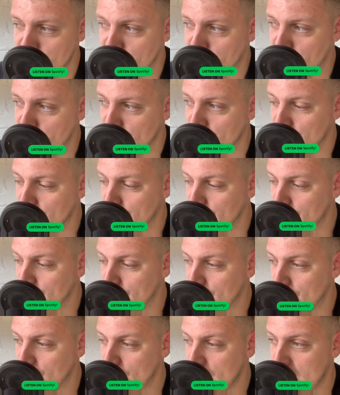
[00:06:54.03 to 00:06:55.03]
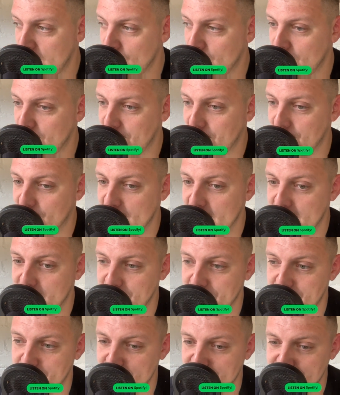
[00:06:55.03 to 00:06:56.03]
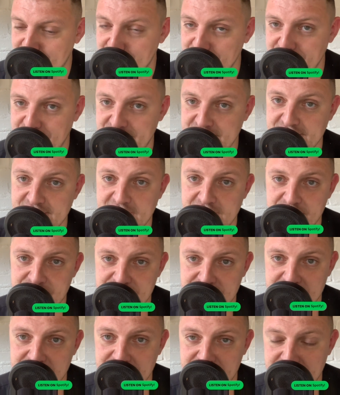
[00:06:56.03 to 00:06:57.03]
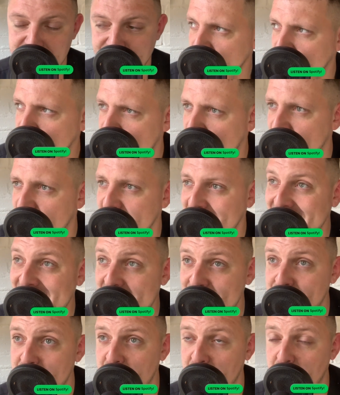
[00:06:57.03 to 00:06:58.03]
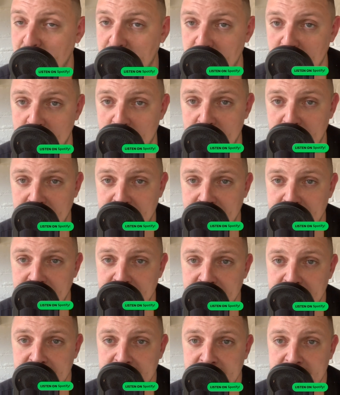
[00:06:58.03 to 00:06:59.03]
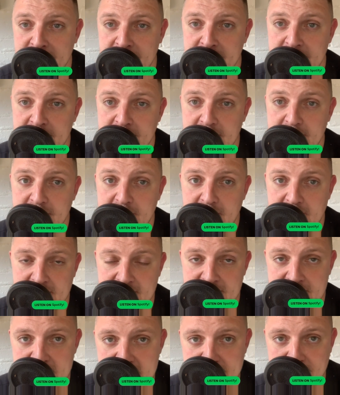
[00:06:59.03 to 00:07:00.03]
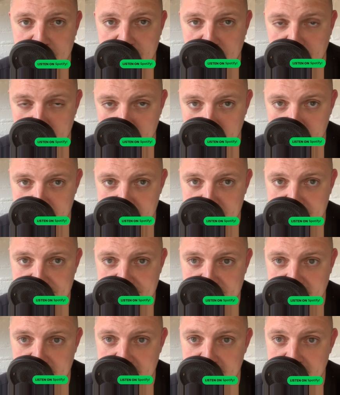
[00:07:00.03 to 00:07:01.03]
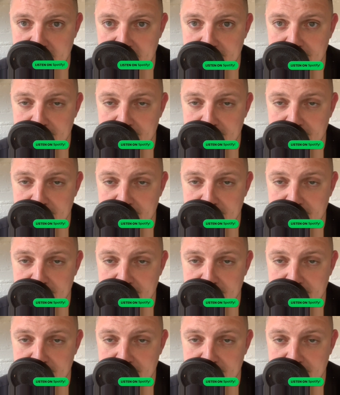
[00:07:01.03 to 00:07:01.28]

but I went off the rails in my sort of teenage years, and I never thought for a second